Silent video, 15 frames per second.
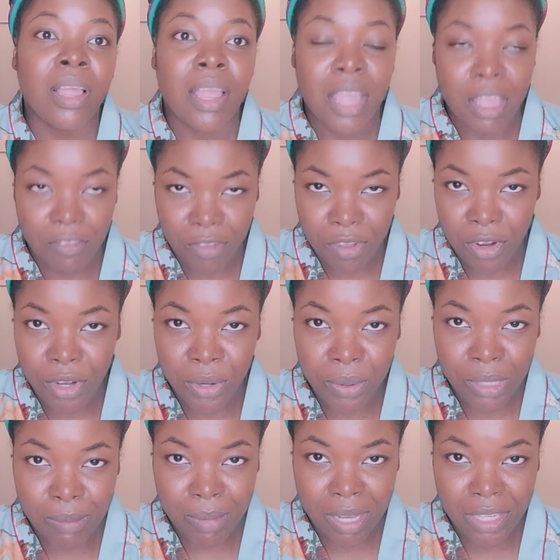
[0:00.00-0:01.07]
if you're new
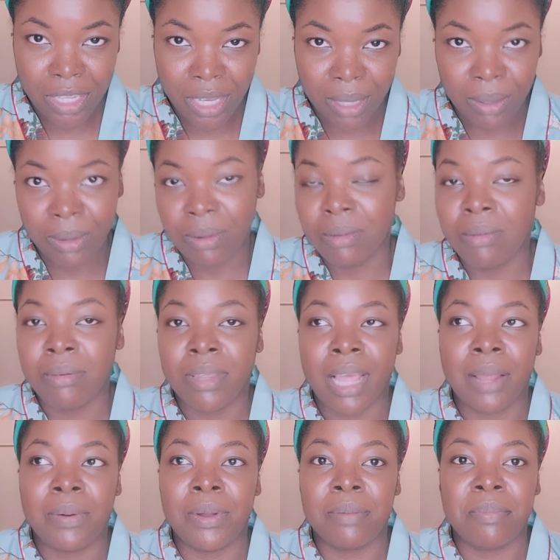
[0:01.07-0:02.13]
to my channel,
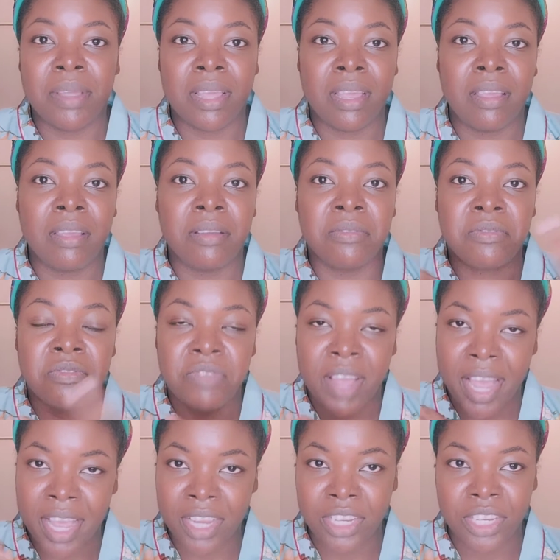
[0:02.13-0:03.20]
that would be
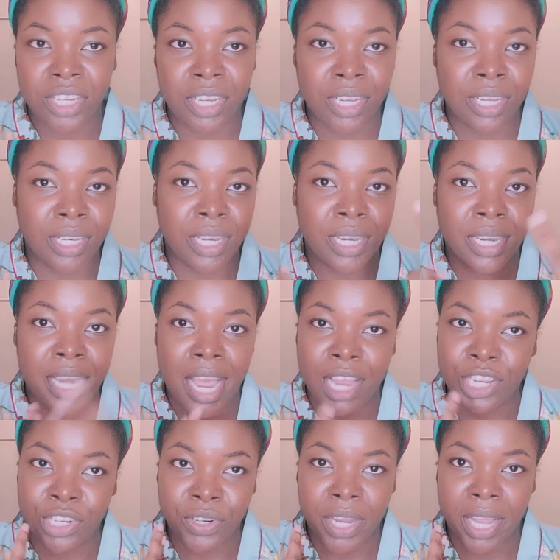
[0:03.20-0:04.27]
fashion,
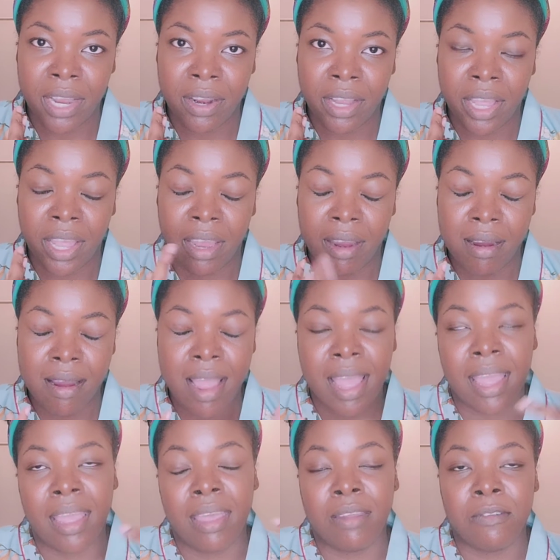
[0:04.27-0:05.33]
natural hair care,
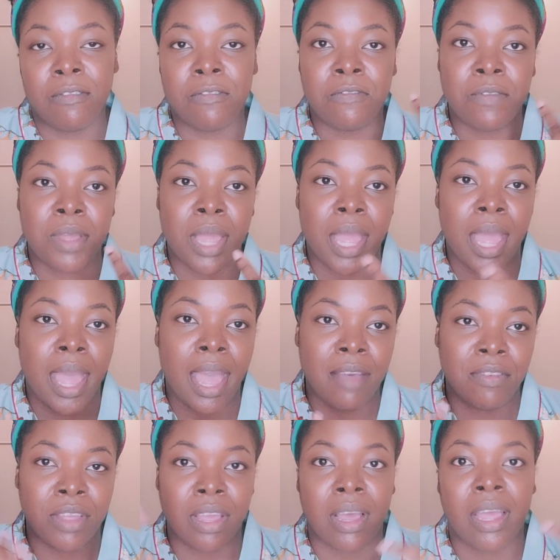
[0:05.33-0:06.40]
and
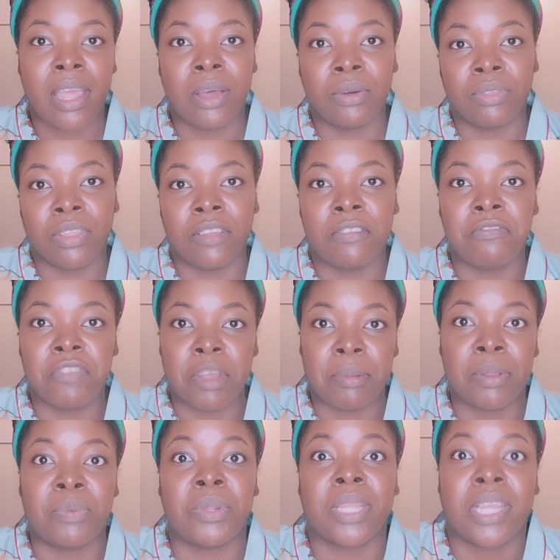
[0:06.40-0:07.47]
having a healthy
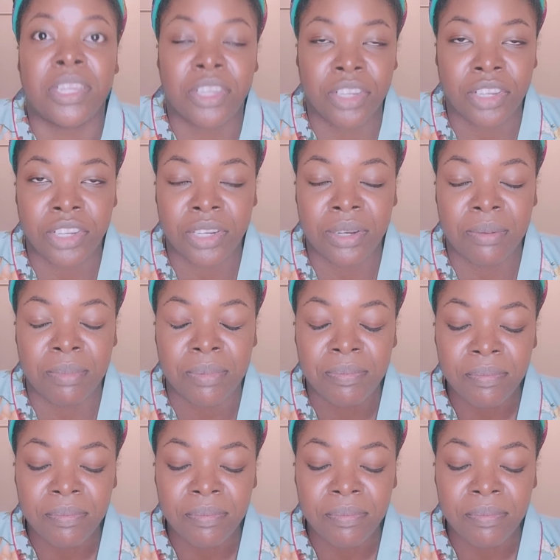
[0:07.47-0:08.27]
family relationship.